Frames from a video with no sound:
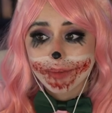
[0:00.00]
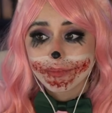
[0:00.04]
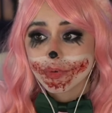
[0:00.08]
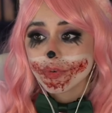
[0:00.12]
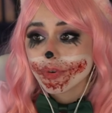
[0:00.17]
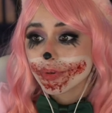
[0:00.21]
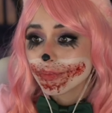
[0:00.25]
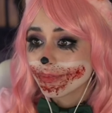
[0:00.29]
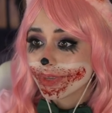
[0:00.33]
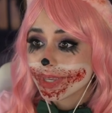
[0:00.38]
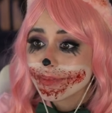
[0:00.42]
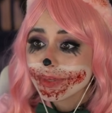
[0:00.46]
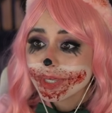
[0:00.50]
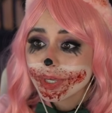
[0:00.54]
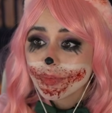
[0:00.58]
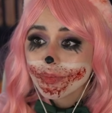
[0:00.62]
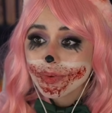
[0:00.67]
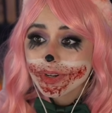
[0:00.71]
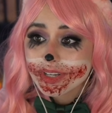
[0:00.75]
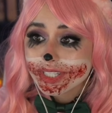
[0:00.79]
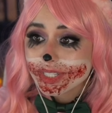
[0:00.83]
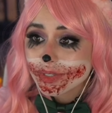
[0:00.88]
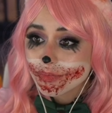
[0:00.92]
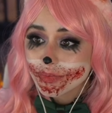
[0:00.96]
or maybe it
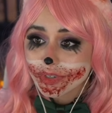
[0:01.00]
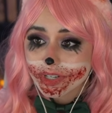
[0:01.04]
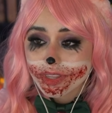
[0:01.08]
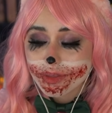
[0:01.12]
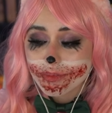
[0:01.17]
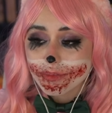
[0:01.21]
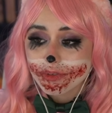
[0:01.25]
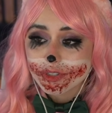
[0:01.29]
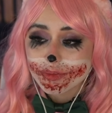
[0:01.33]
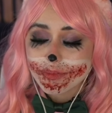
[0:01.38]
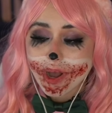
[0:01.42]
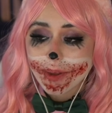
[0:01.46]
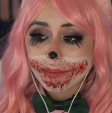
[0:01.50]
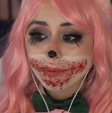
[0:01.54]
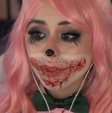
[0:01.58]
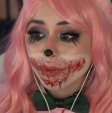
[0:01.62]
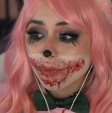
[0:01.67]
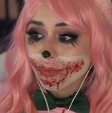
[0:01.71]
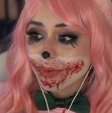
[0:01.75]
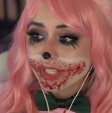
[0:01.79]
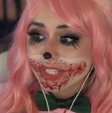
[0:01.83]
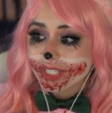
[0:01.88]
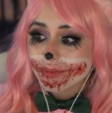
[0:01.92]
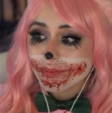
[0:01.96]
wasn't one of the most popular
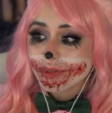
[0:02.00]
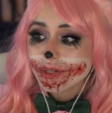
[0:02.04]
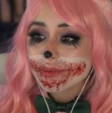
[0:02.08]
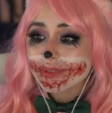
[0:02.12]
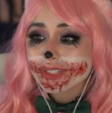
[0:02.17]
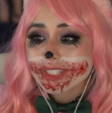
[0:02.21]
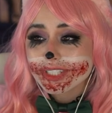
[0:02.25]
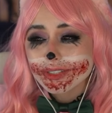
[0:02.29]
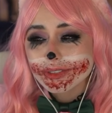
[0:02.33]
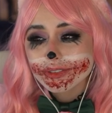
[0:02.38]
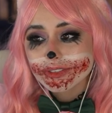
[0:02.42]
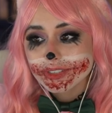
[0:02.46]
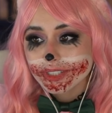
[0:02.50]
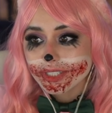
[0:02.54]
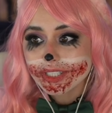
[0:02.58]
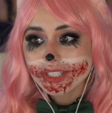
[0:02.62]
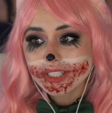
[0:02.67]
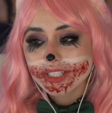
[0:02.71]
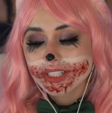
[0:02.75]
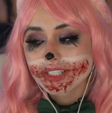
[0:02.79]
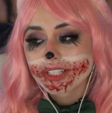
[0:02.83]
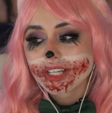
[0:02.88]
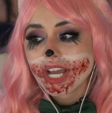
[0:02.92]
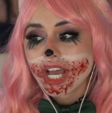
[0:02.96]
ones, but it was still
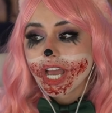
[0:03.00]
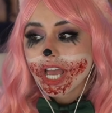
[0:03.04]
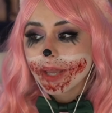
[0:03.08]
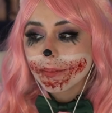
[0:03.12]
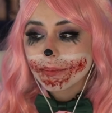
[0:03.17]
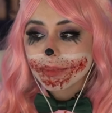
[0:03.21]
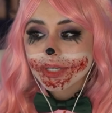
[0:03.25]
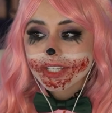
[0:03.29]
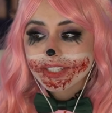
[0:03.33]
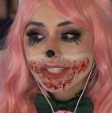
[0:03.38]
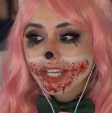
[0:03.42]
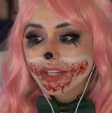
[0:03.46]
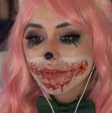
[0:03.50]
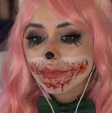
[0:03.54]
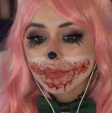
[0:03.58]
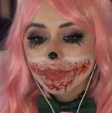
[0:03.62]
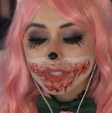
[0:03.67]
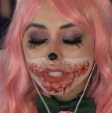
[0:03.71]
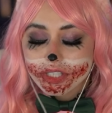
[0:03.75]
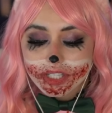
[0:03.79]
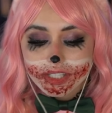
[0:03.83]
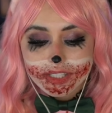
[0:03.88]
good, because I really